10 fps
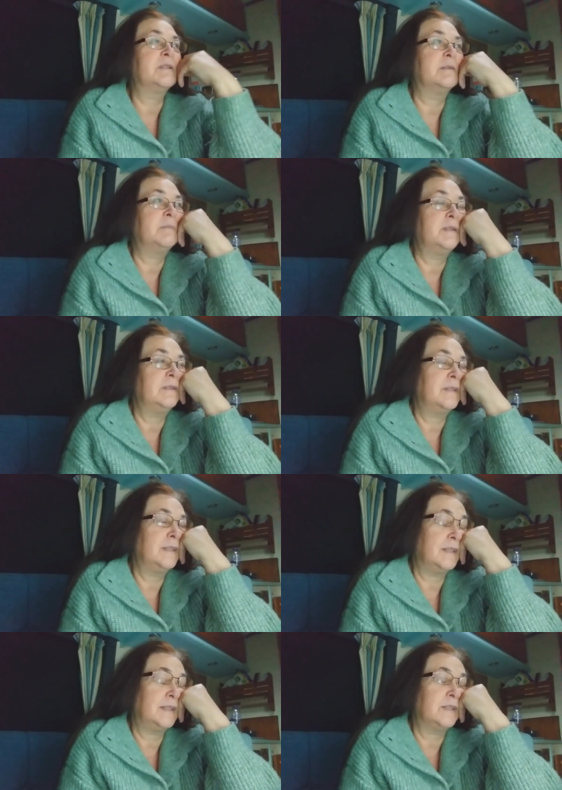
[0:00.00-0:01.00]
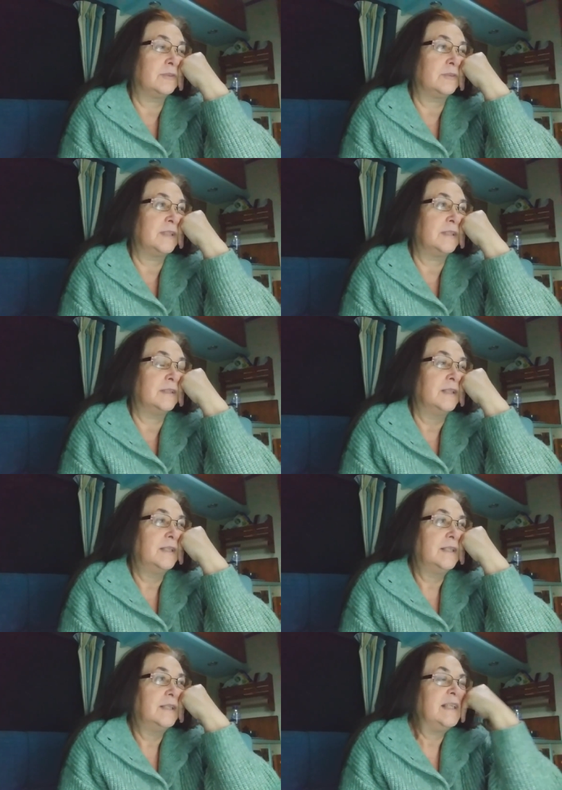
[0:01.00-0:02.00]
I've been looking at history and
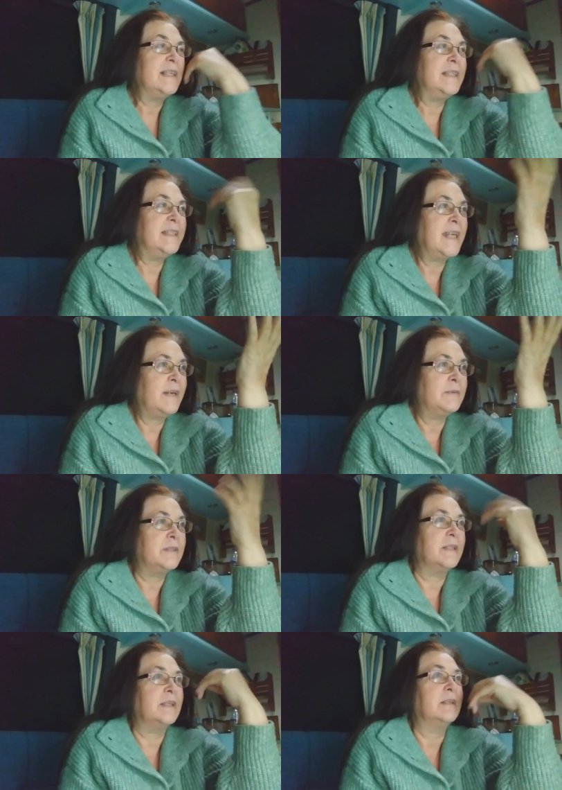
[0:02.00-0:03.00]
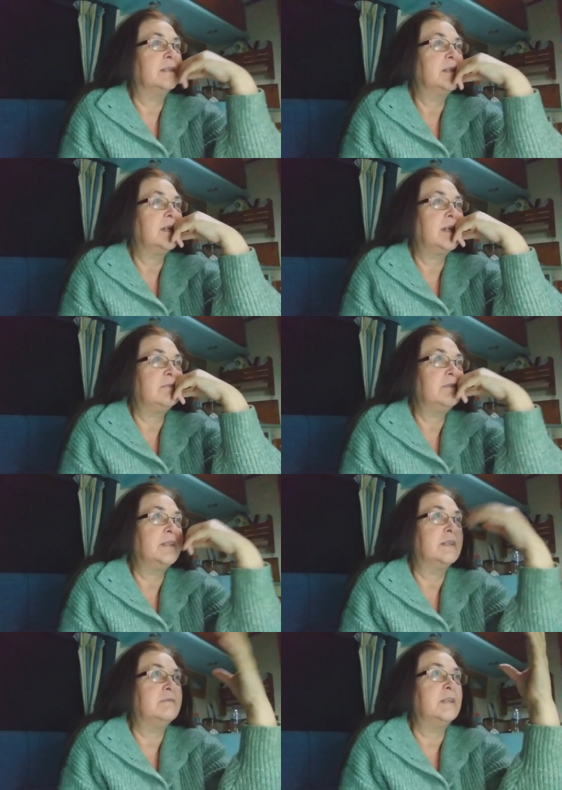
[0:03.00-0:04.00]
doubting
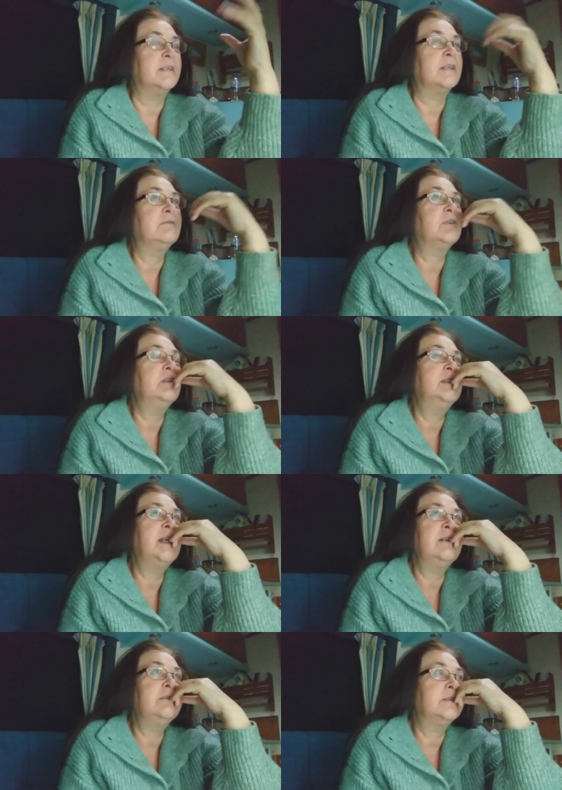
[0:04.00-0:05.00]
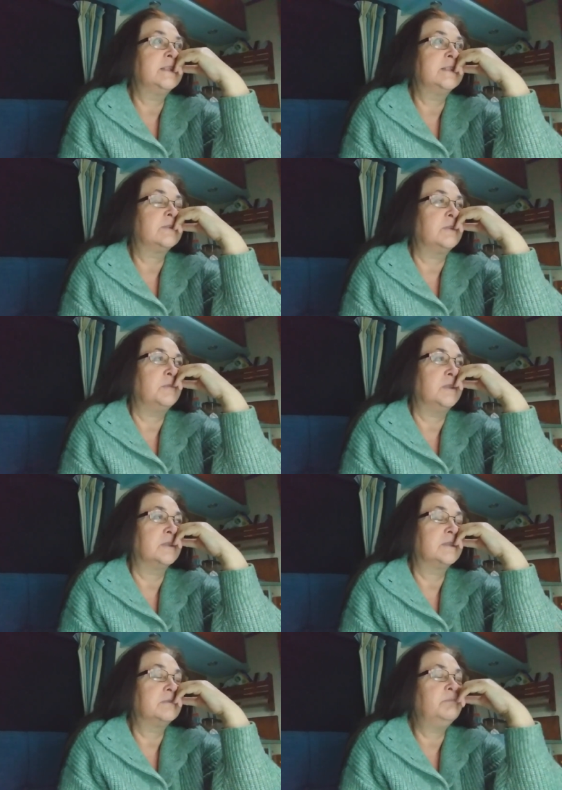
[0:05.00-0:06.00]
everything I've learned. I've got loads of history
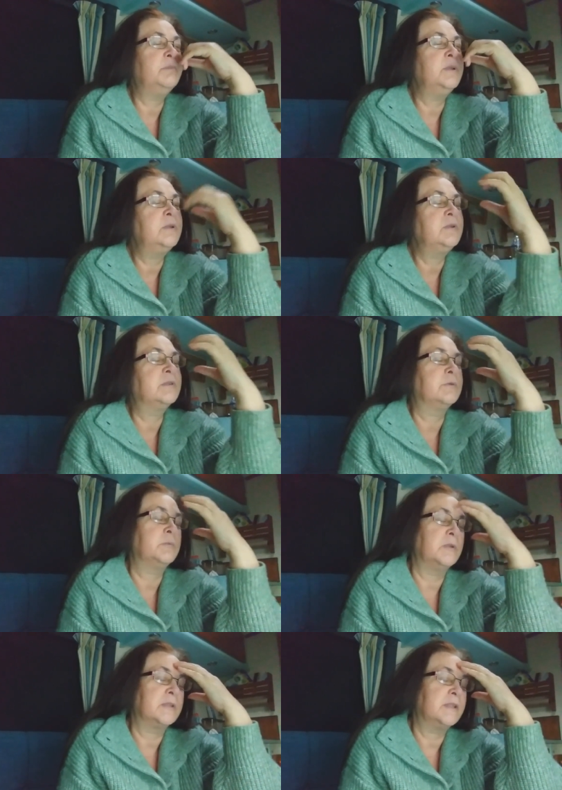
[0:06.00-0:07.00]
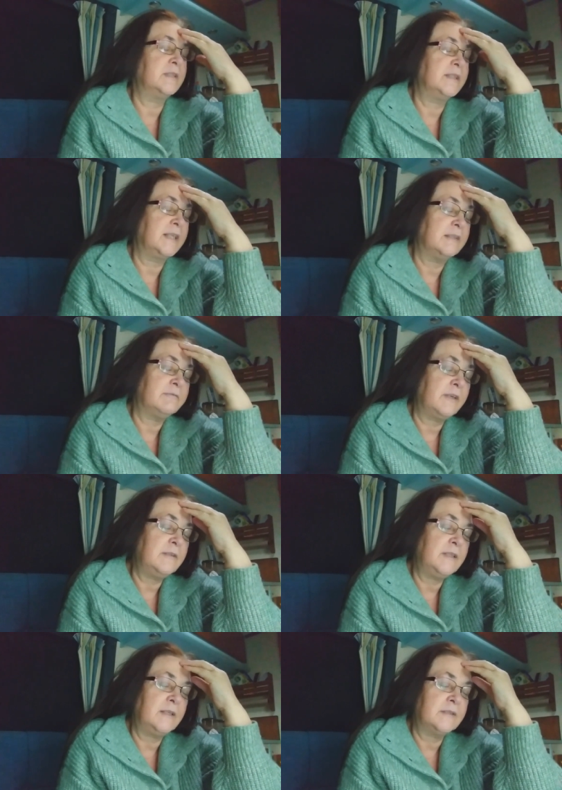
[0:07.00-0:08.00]
books, beautiful books. I used to get the
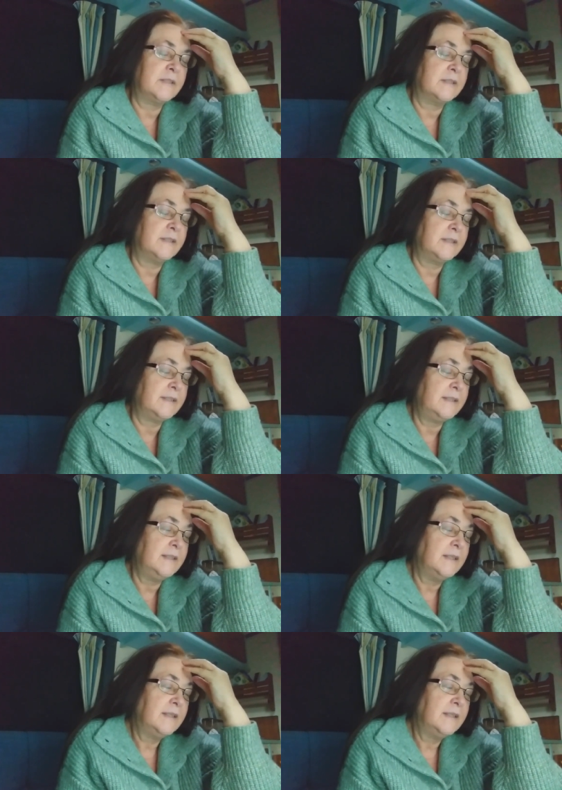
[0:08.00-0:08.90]
Folio Society.